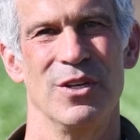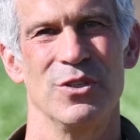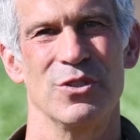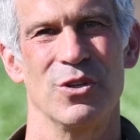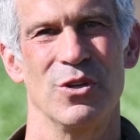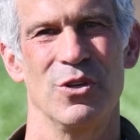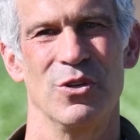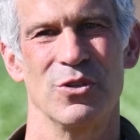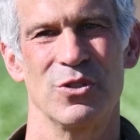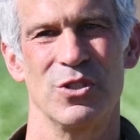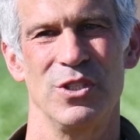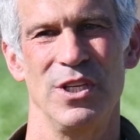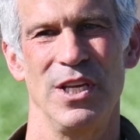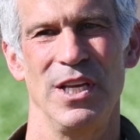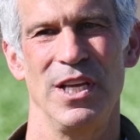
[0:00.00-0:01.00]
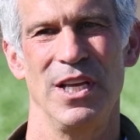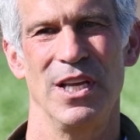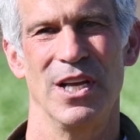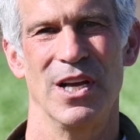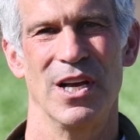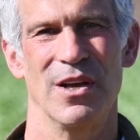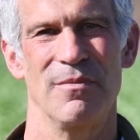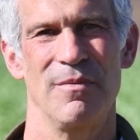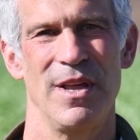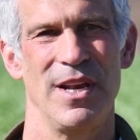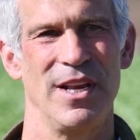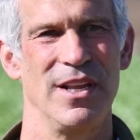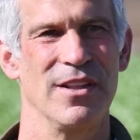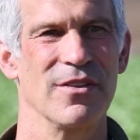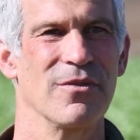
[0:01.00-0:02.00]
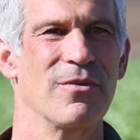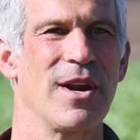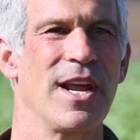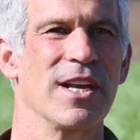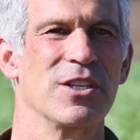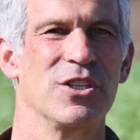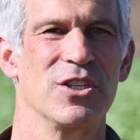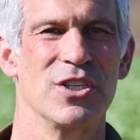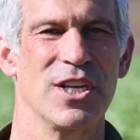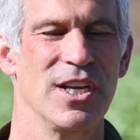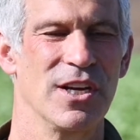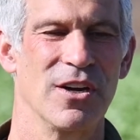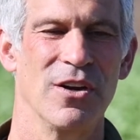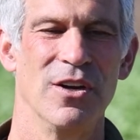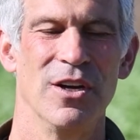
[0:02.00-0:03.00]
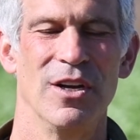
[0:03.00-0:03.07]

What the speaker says: So you'll see many of the ranches here,